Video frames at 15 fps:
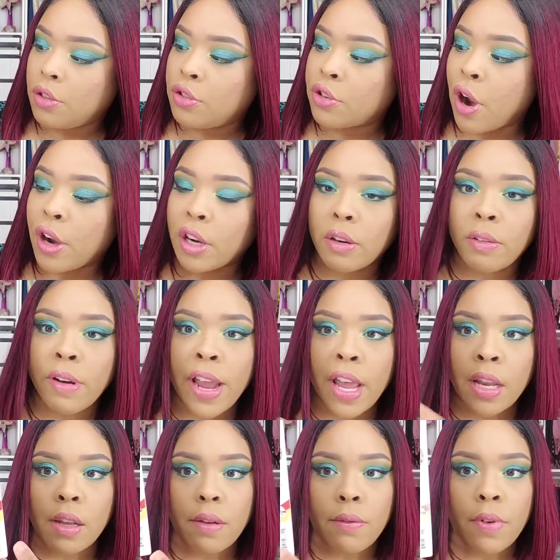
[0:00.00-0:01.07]
Dark
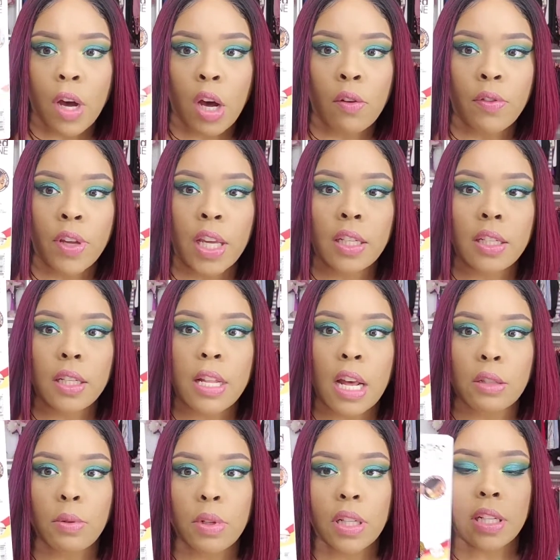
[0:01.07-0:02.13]
Red Velvet.
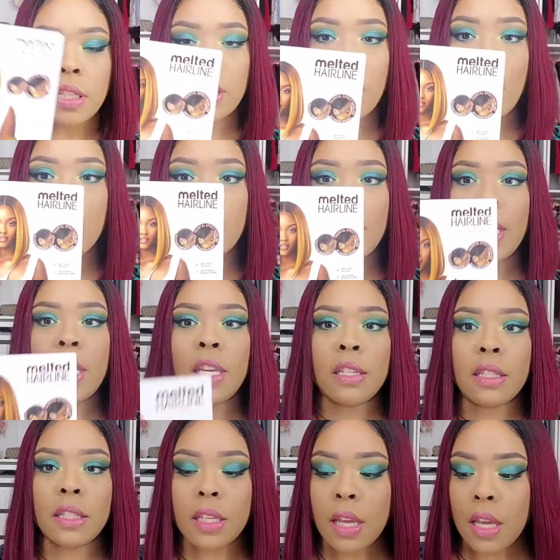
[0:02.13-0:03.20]
That's what this color
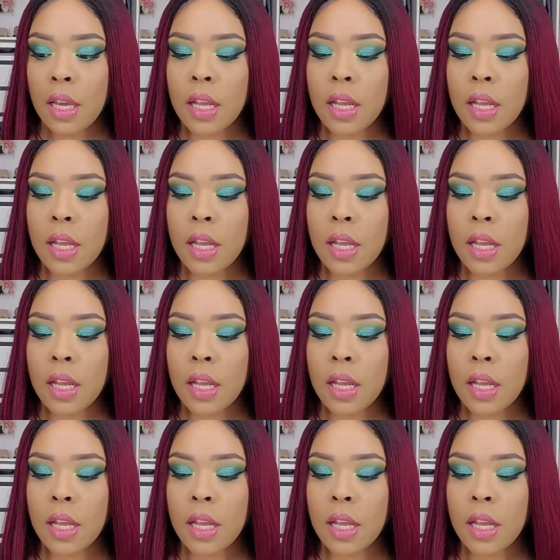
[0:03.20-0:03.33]
is.